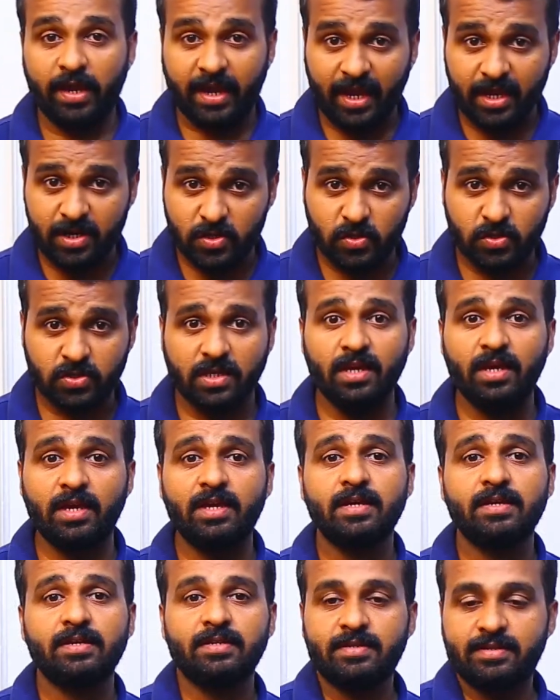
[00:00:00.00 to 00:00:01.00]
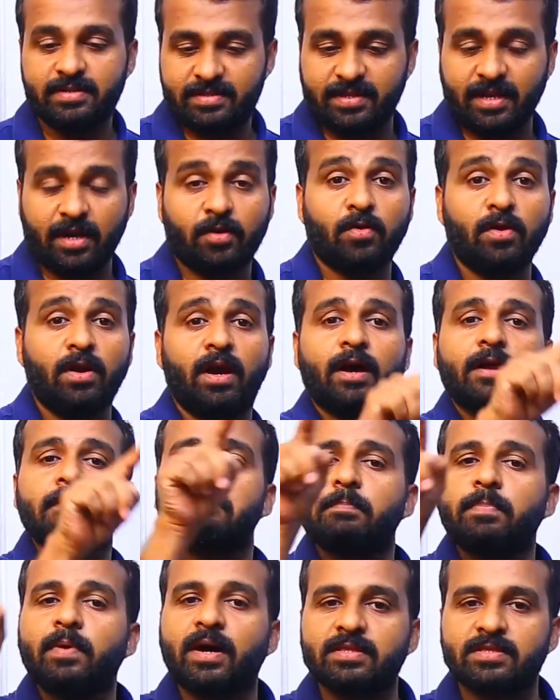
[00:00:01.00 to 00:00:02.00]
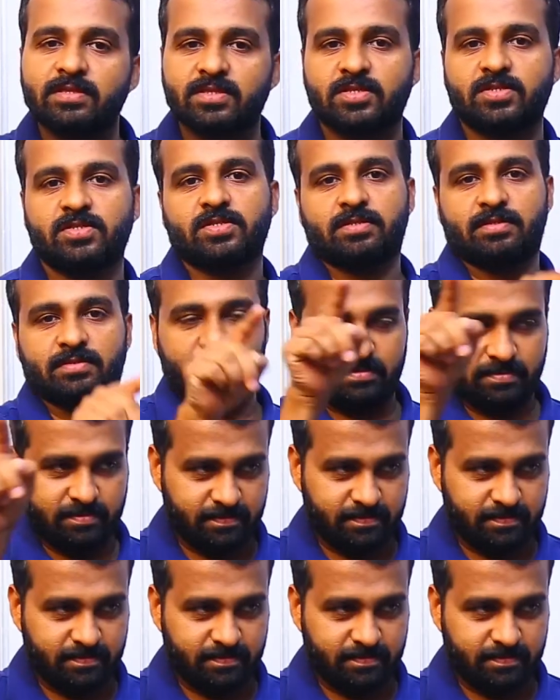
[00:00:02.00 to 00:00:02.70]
can see circular paths.